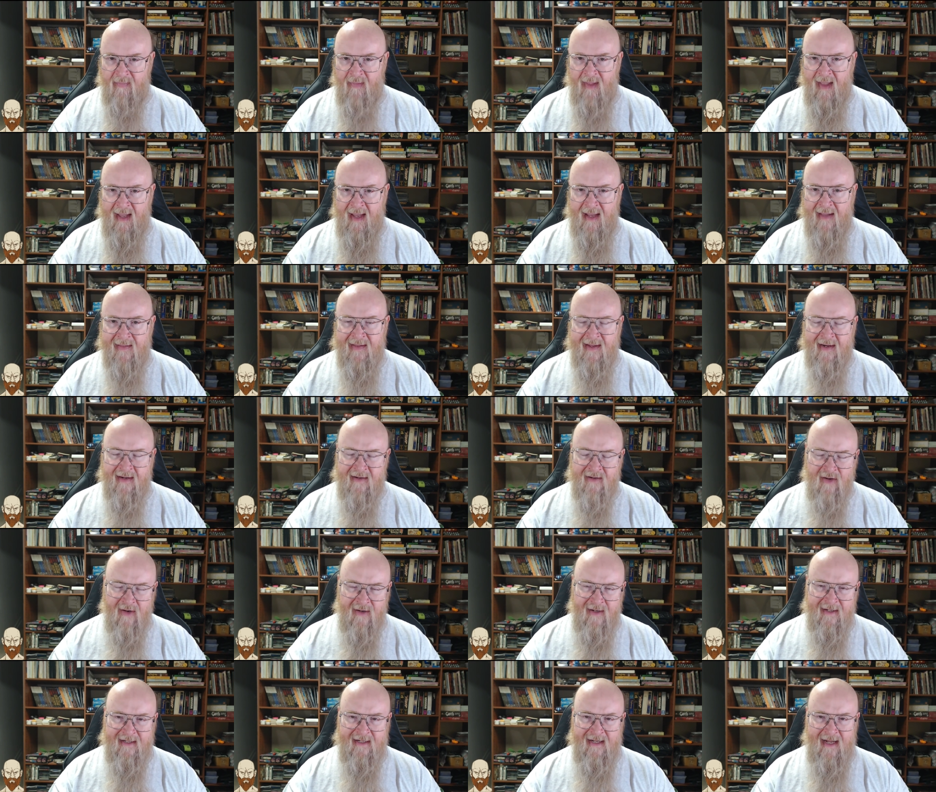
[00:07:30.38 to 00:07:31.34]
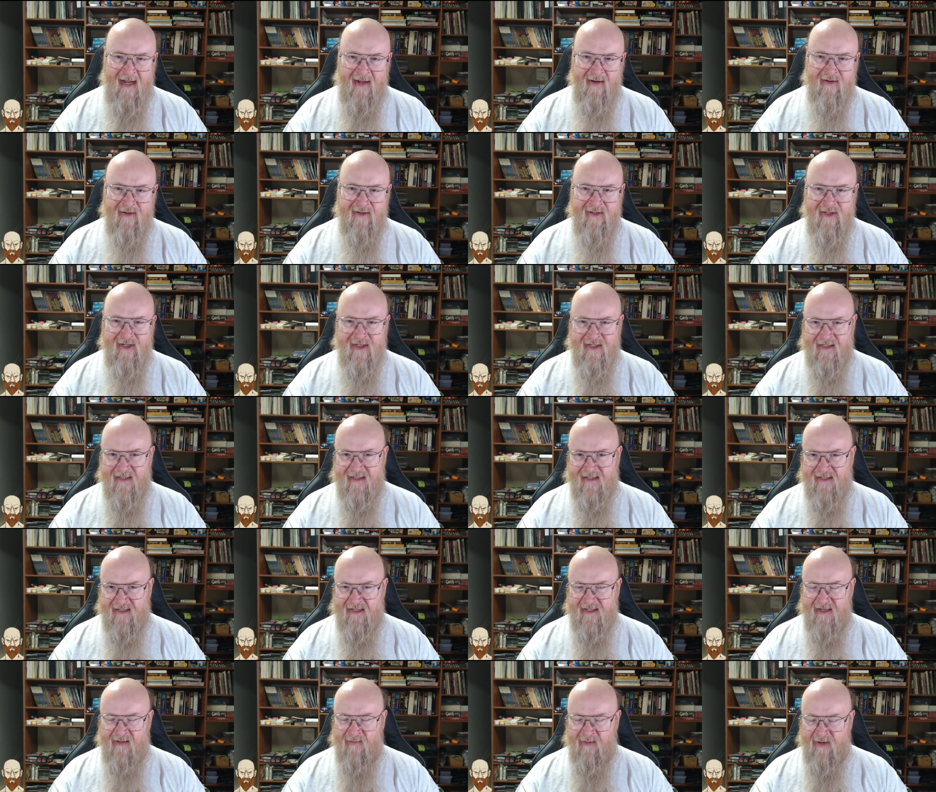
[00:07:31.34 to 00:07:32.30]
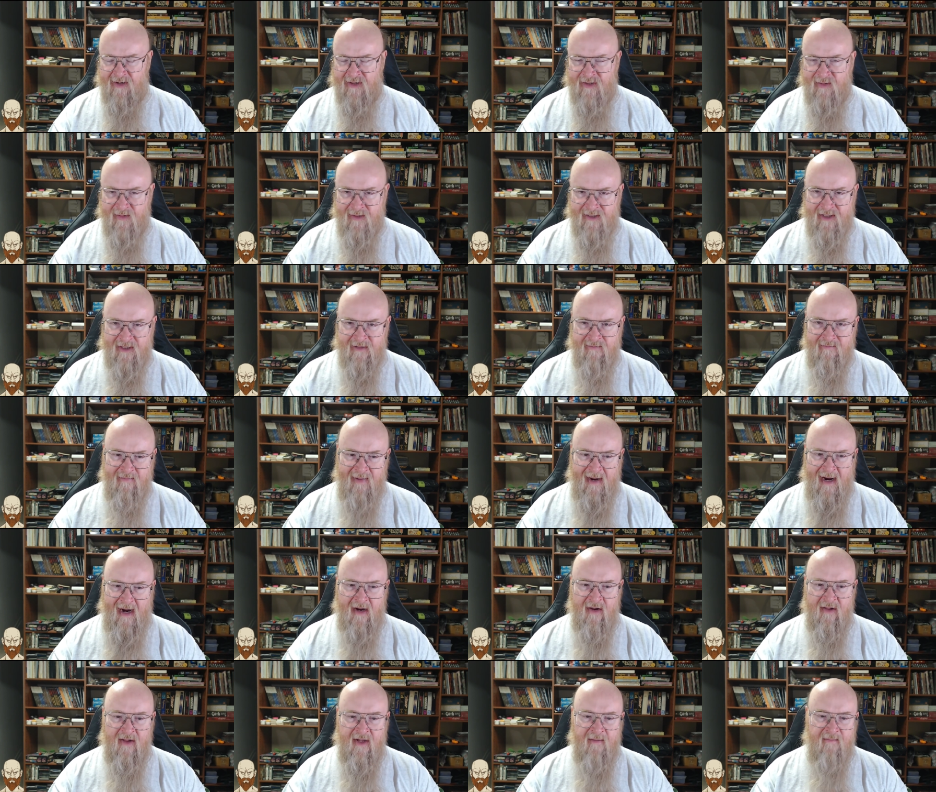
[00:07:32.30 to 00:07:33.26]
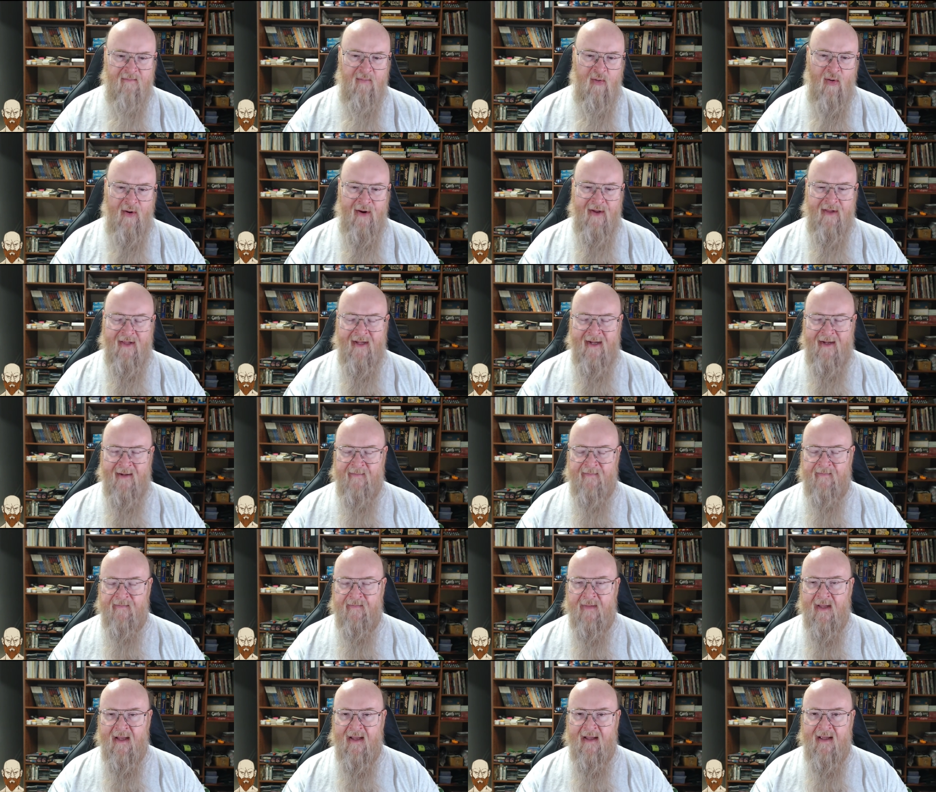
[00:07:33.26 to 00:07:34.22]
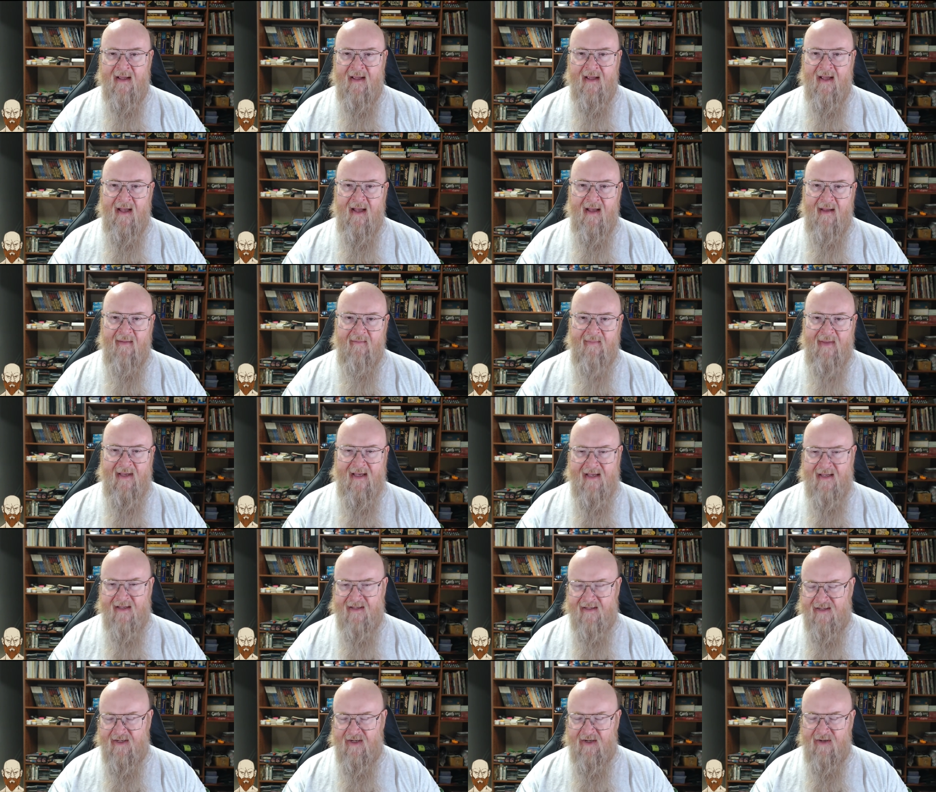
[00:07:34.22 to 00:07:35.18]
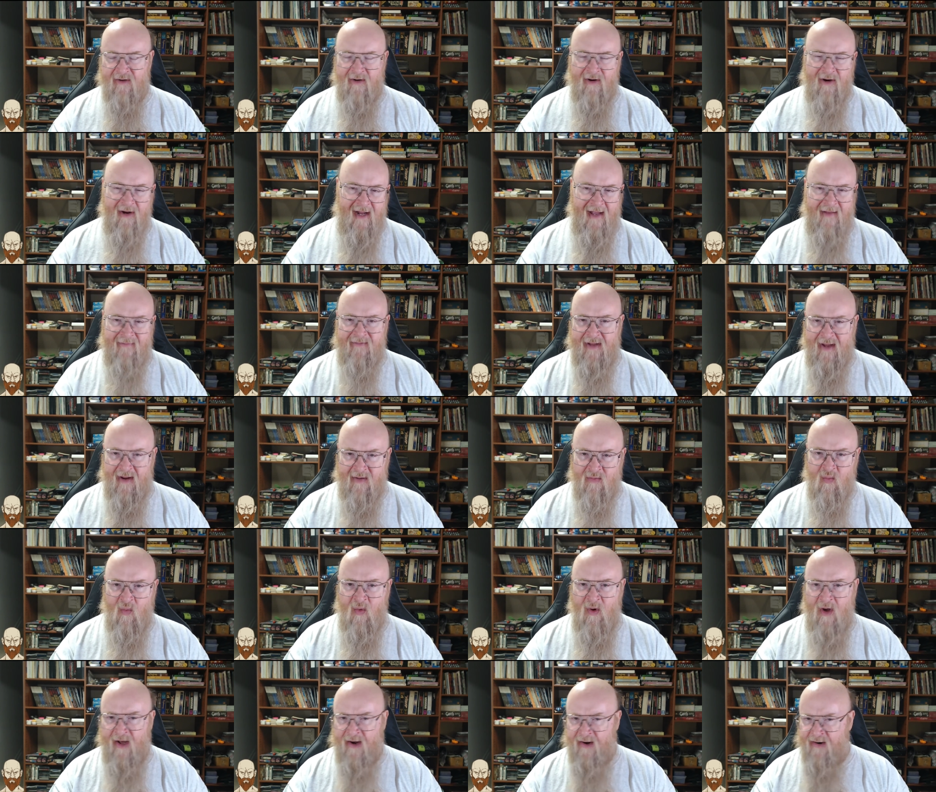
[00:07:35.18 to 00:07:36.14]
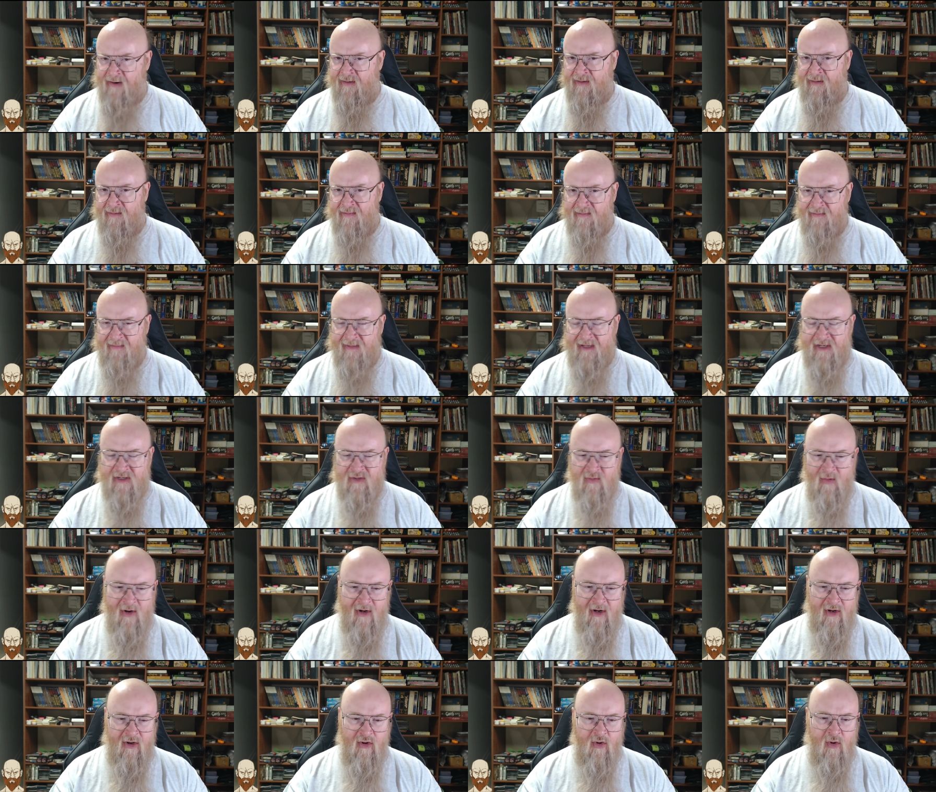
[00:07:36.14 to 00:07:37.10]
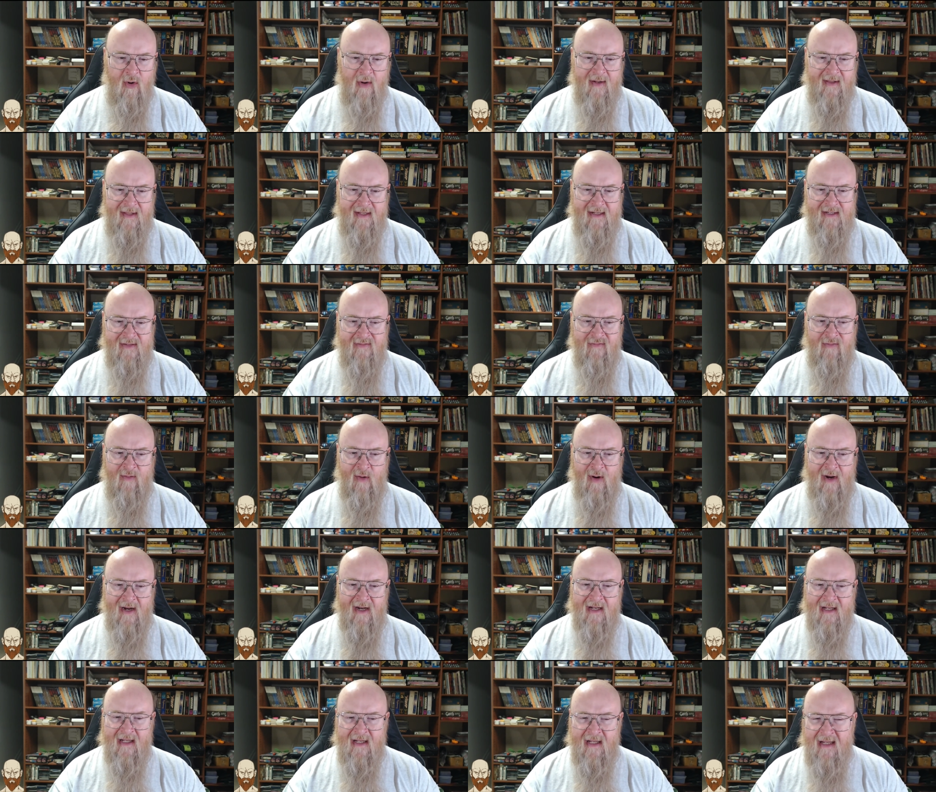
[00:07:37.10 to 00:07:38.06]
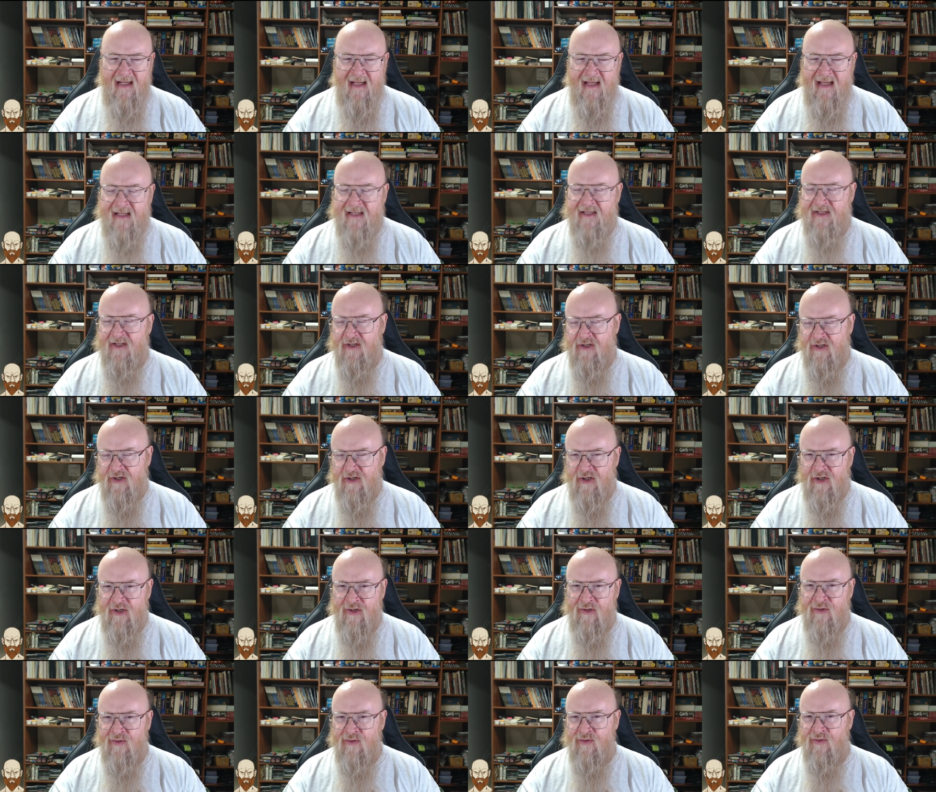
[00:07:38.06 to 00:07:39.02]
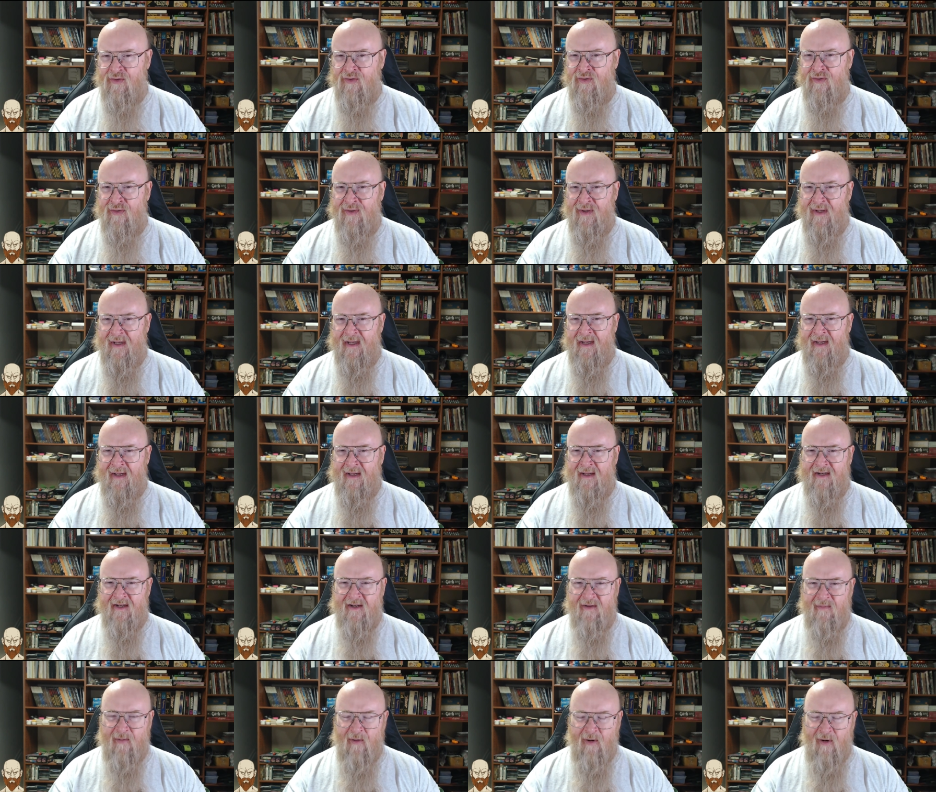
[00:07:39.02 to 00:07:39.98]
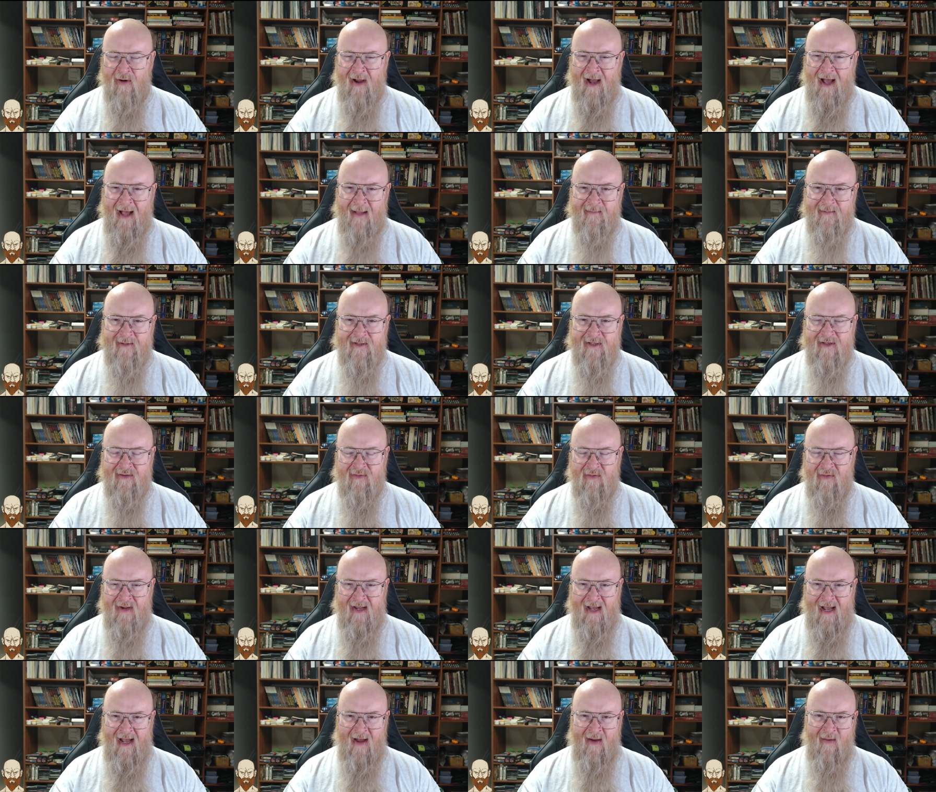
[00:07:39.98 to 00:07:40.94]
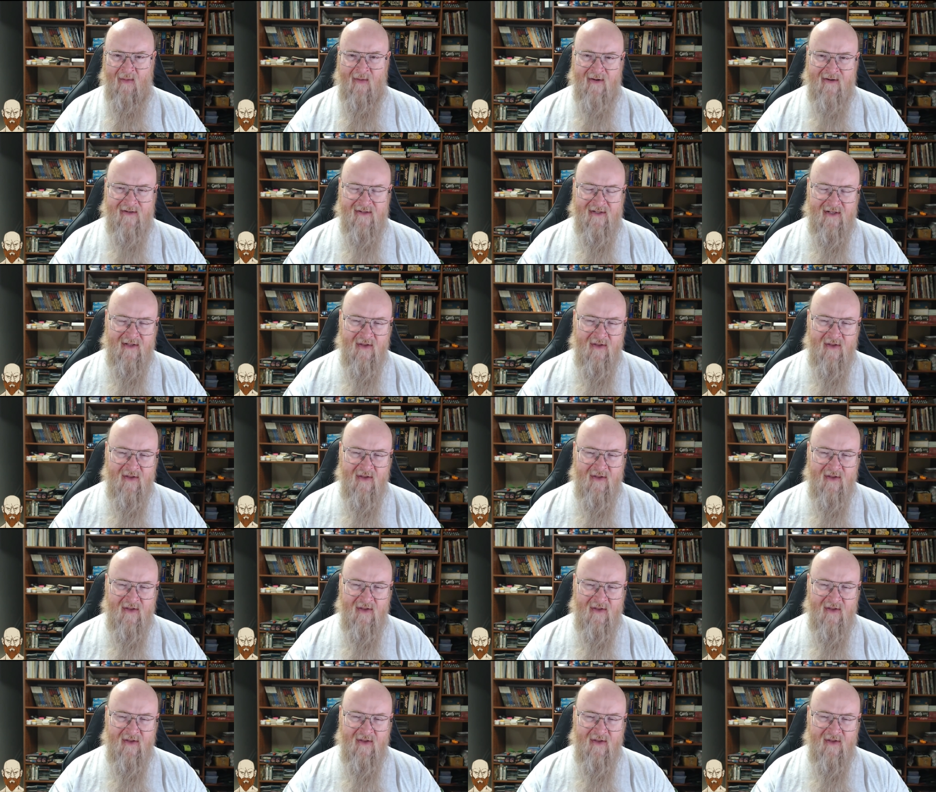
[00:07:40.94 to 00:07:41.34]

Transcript: and then turn it down to just a simmer so it's just barely boiling because you're going to have to add water because we're going to cook these for at least two to perhaps three hours.